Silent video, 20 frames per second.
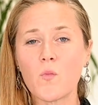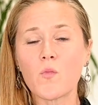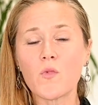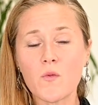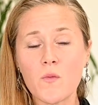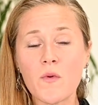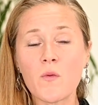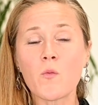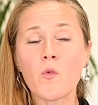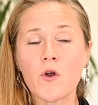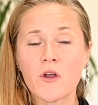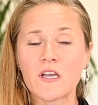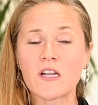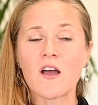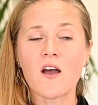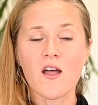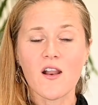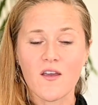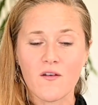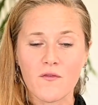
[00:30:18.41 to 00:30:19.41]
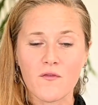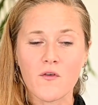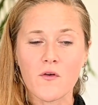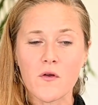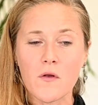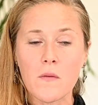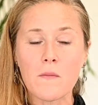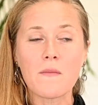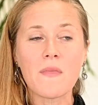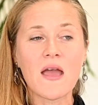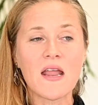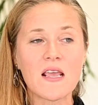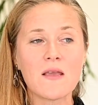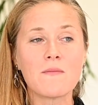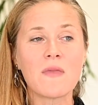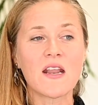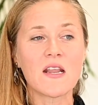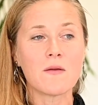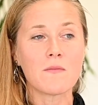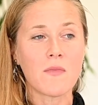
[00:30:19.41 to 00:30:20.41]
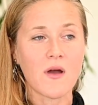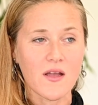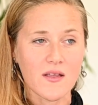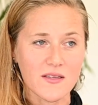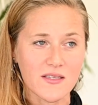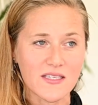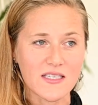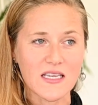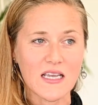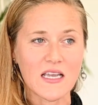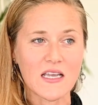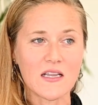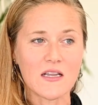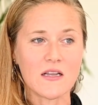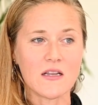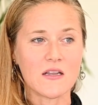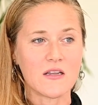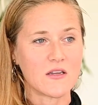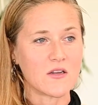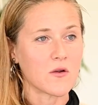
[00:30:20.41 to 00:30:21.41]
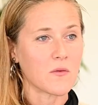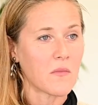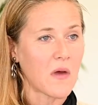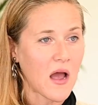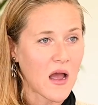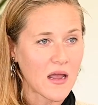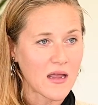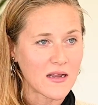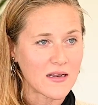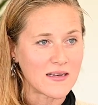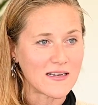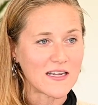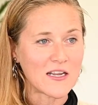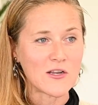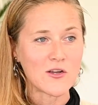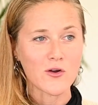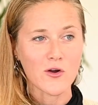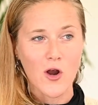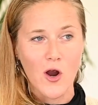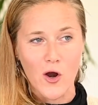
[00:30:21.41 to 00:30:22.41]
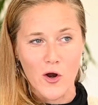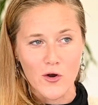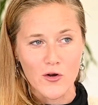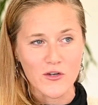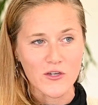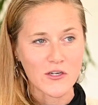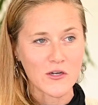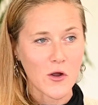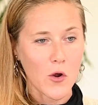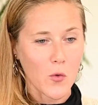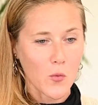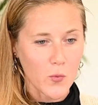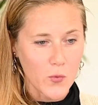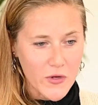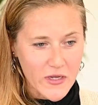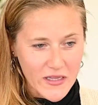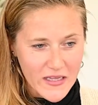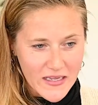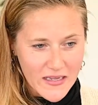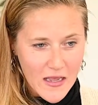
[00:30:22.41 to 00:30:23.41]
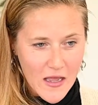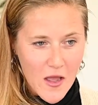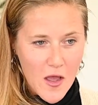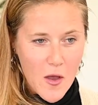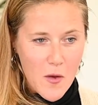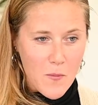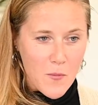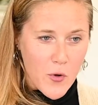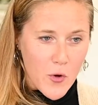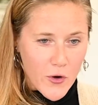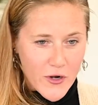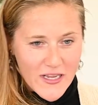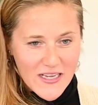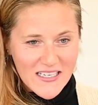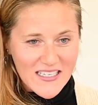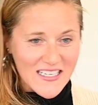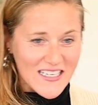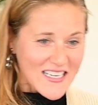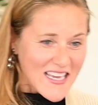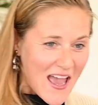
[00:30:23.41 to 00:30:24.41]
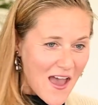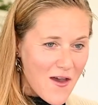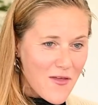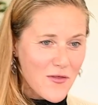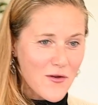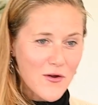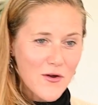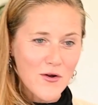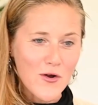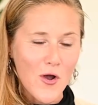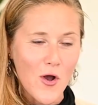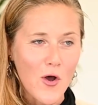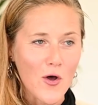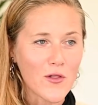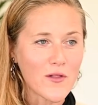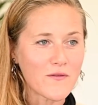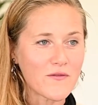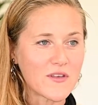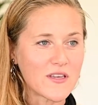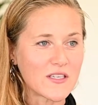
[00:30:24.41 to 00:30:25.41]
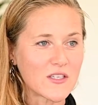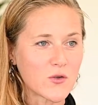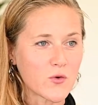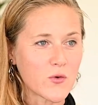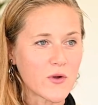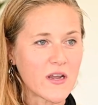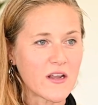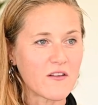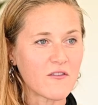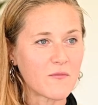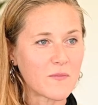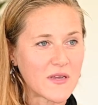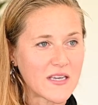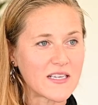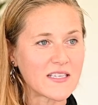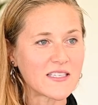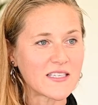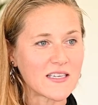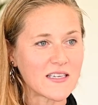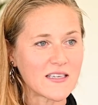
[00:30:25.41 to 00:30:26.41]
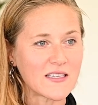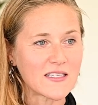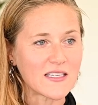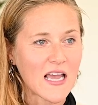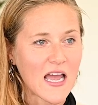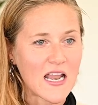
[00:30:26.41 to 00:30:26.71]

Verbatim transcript: you've been working on it for many, many months in your mind, in your heart, you know, really putting together all of these creative pieces.